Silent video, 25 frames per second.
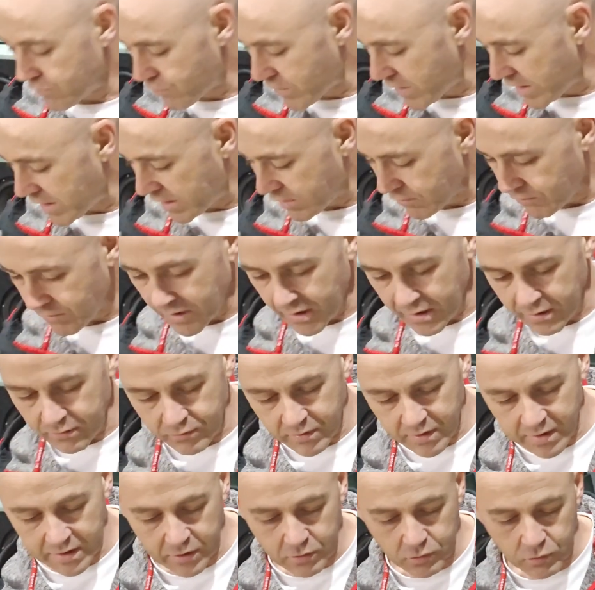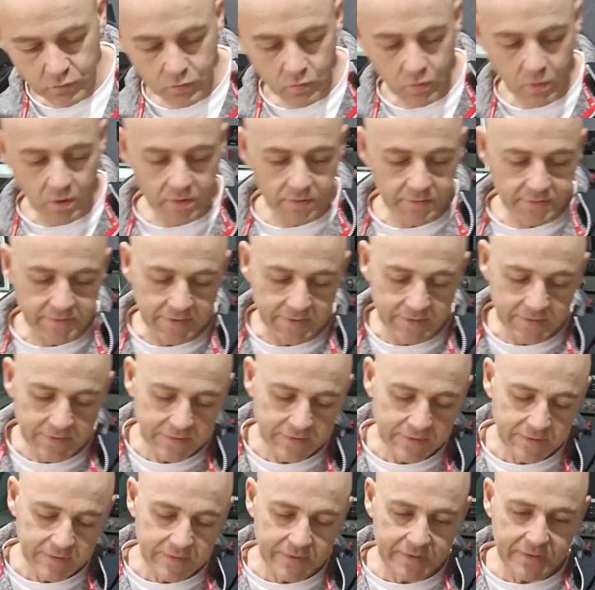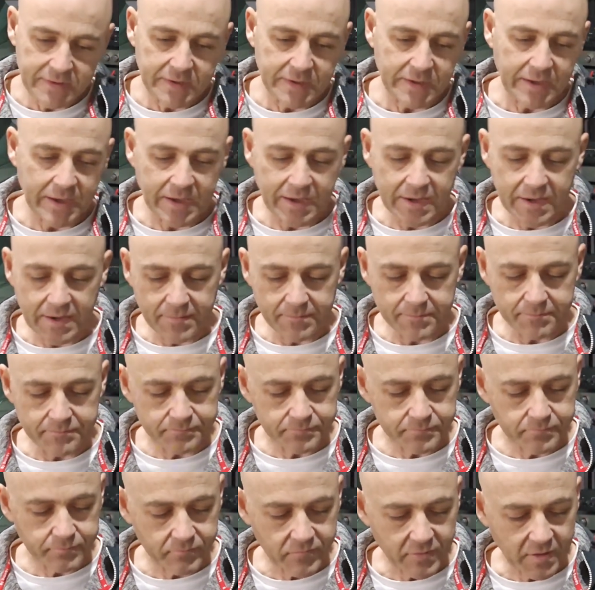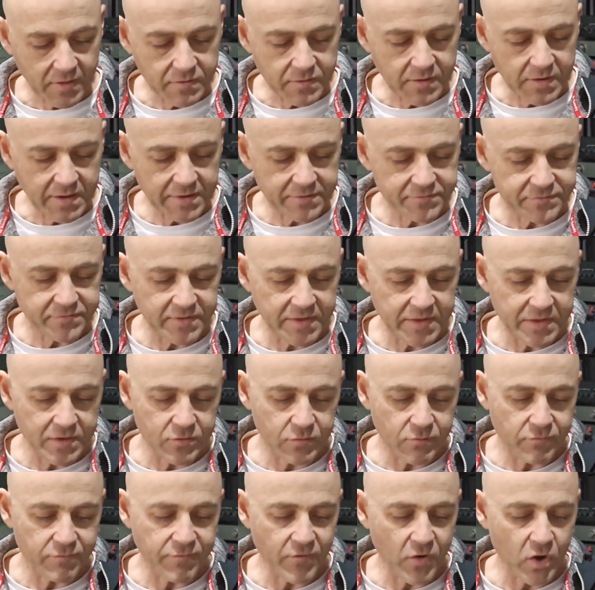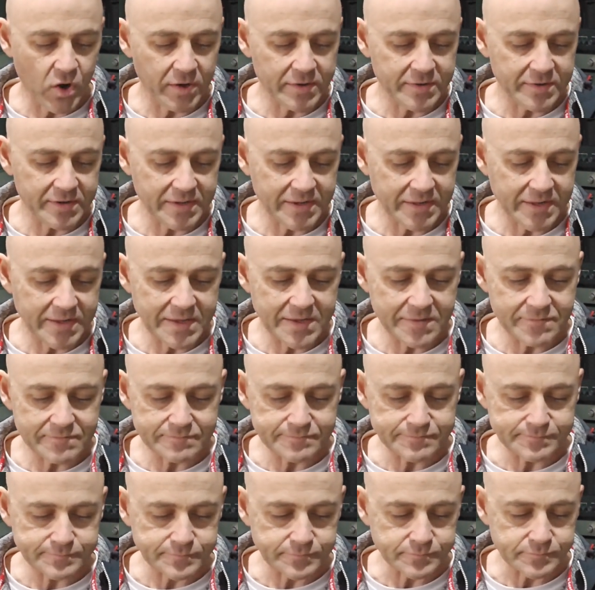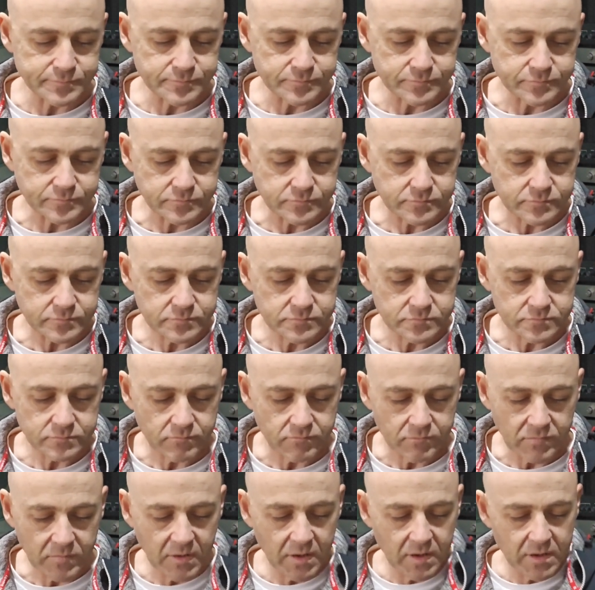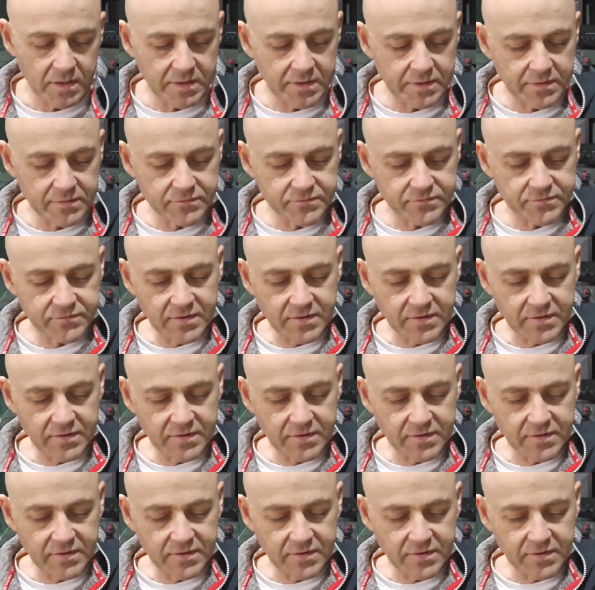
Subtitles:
really good quality. The next thing you find in here is